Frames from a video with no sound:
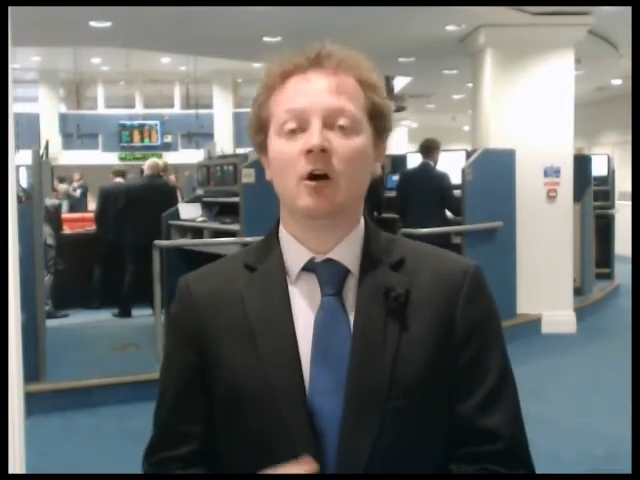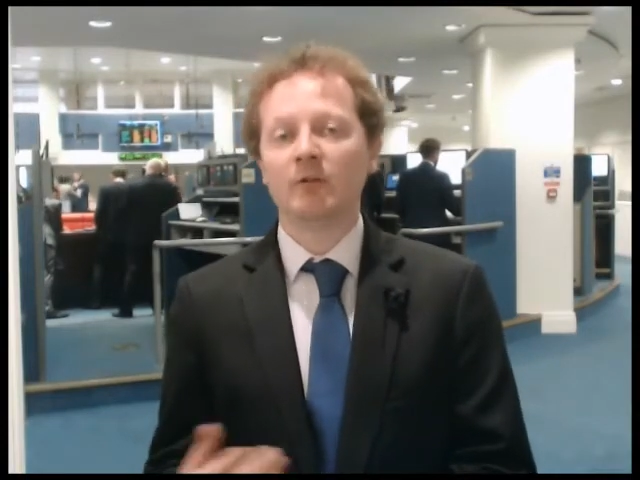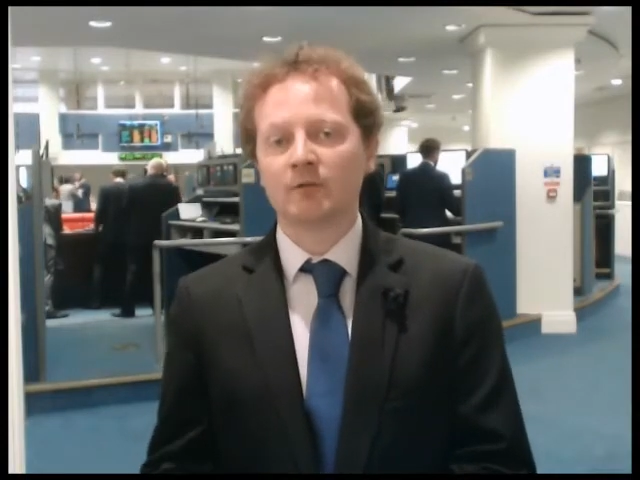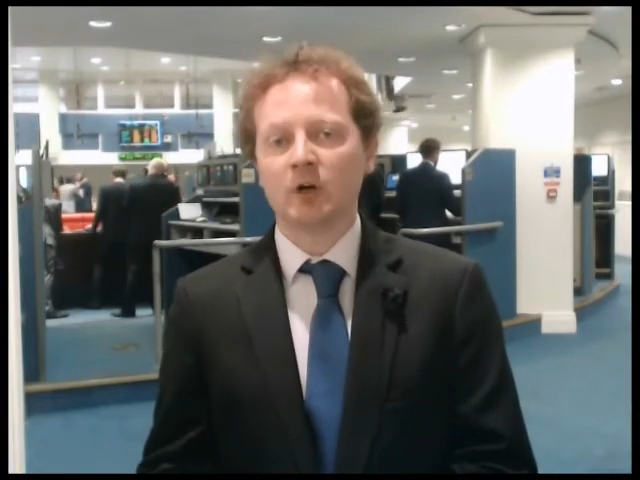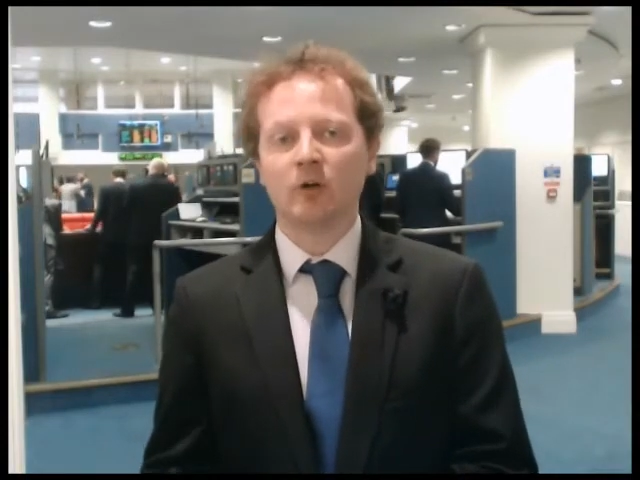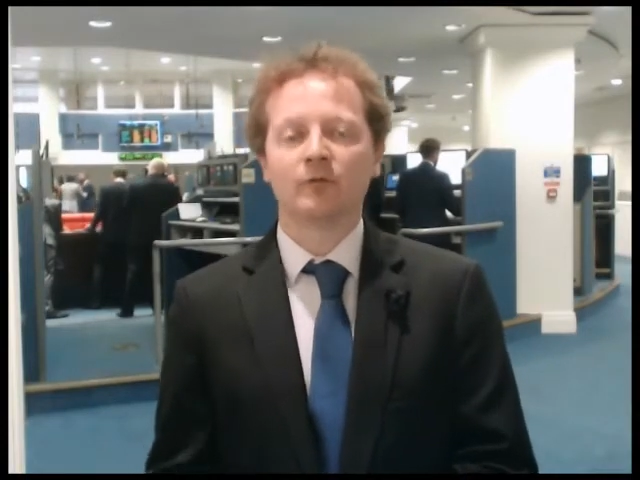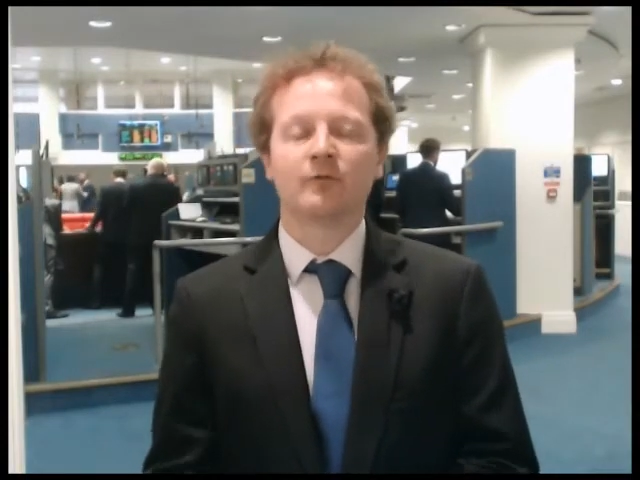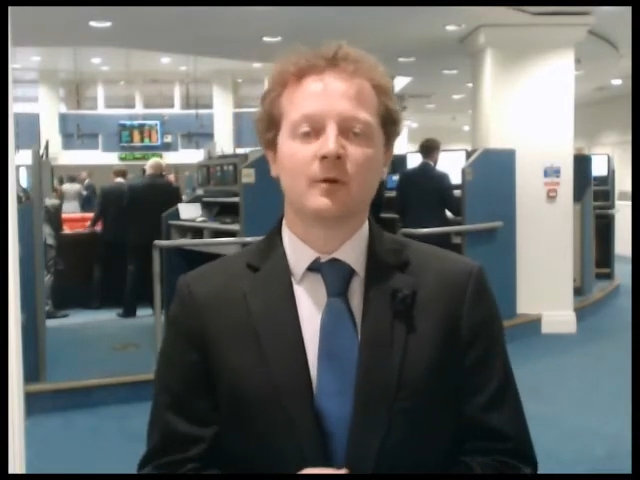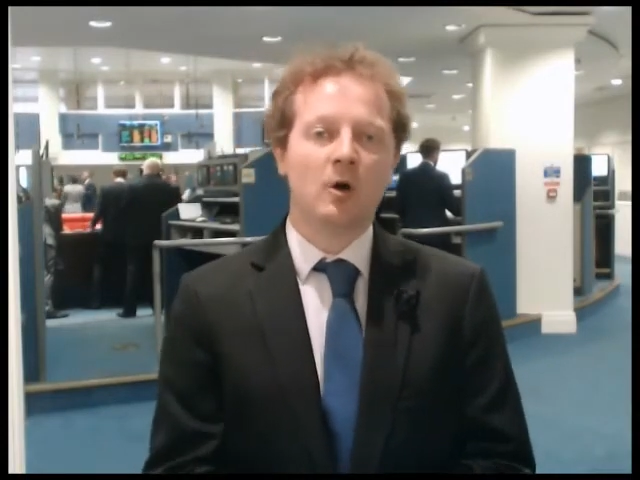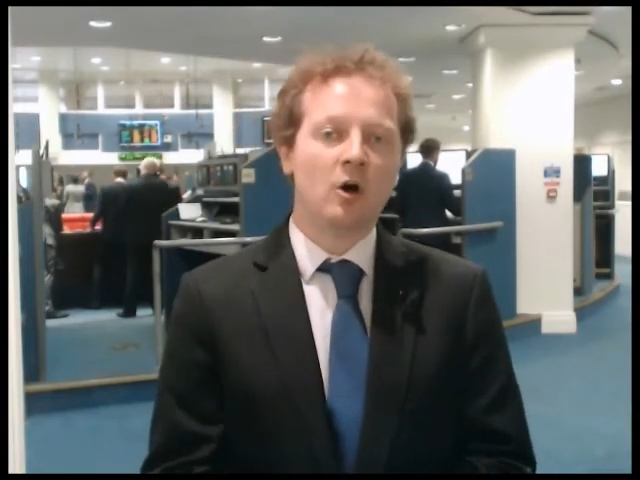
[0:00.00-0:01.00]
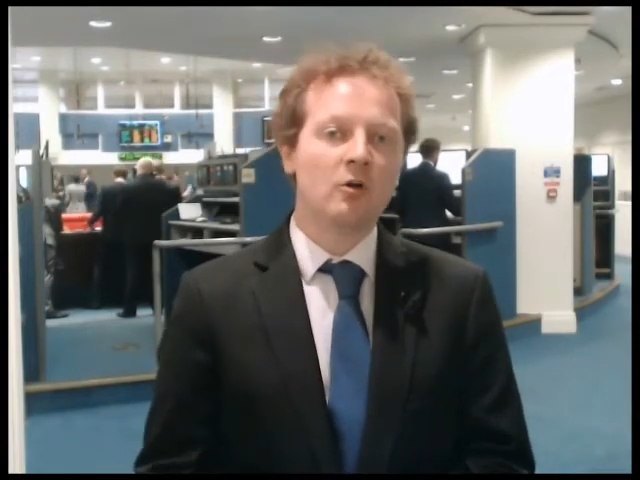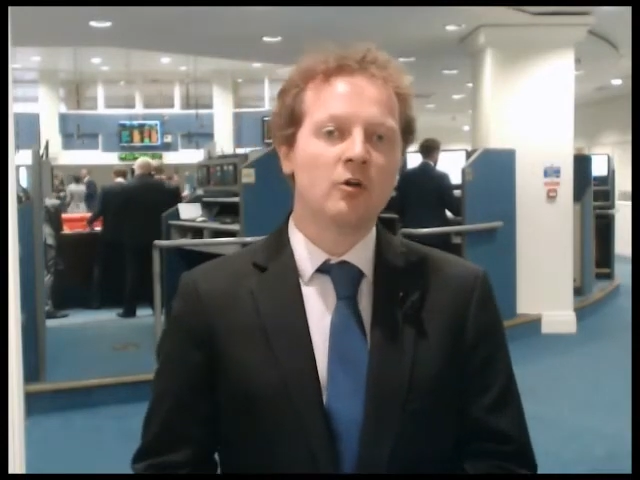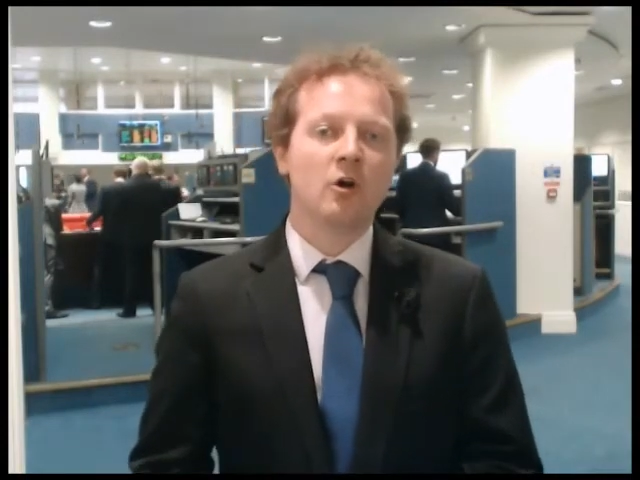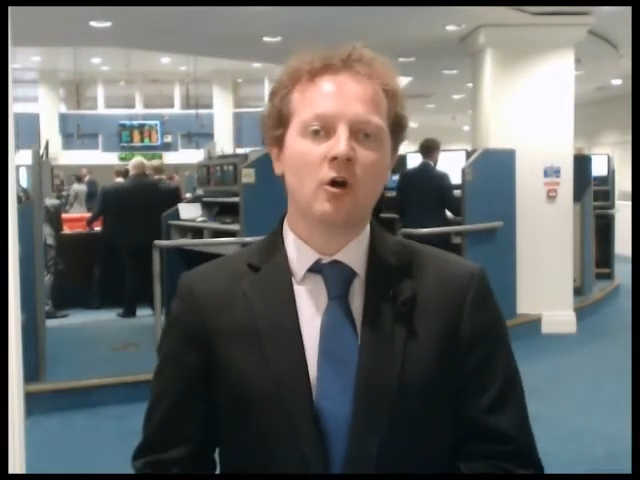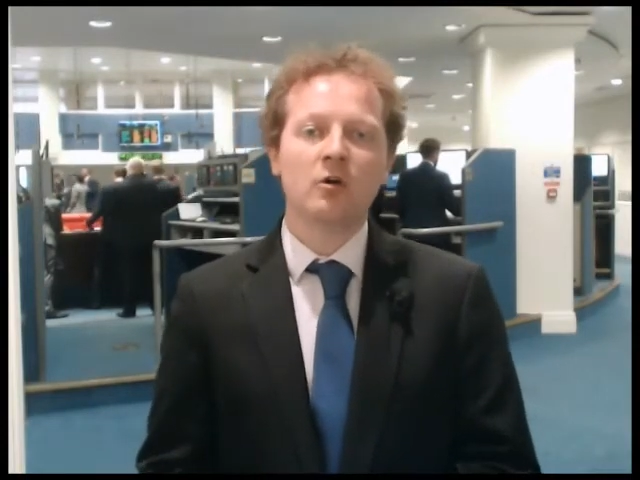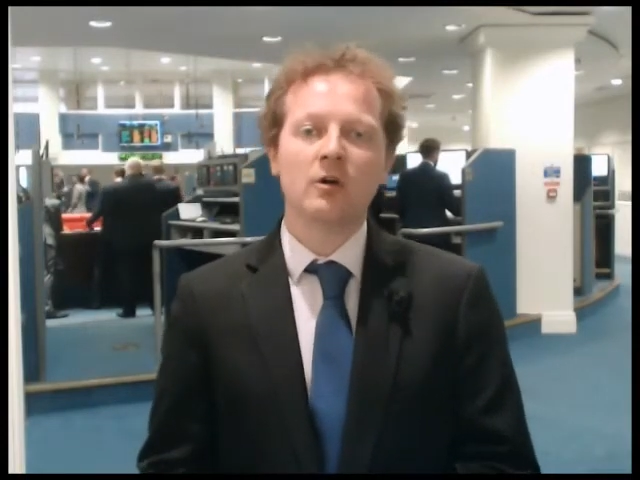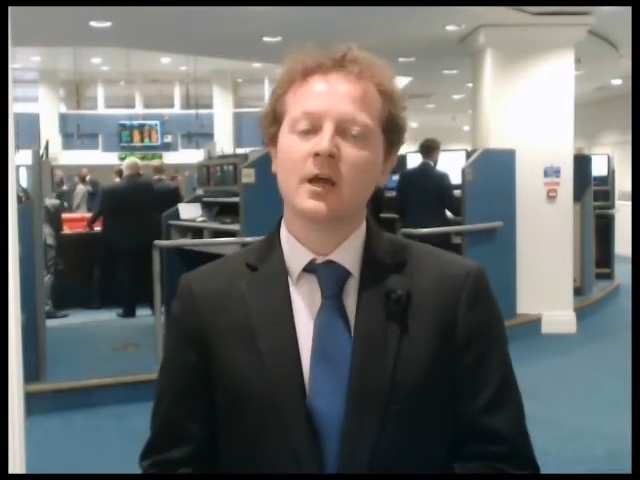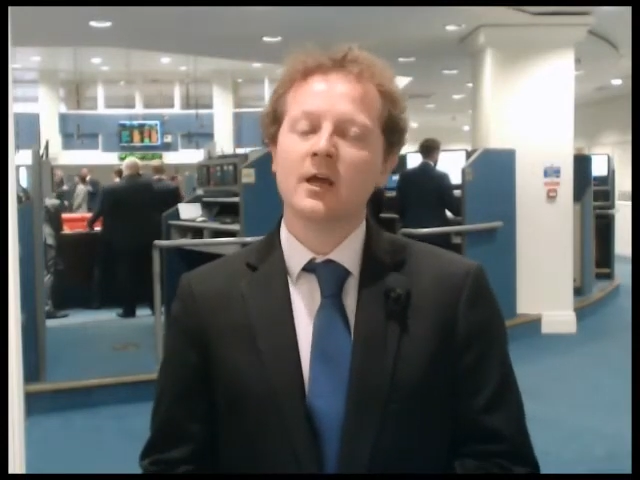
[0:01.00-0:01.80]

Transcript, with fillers: of gold from Hong Kong.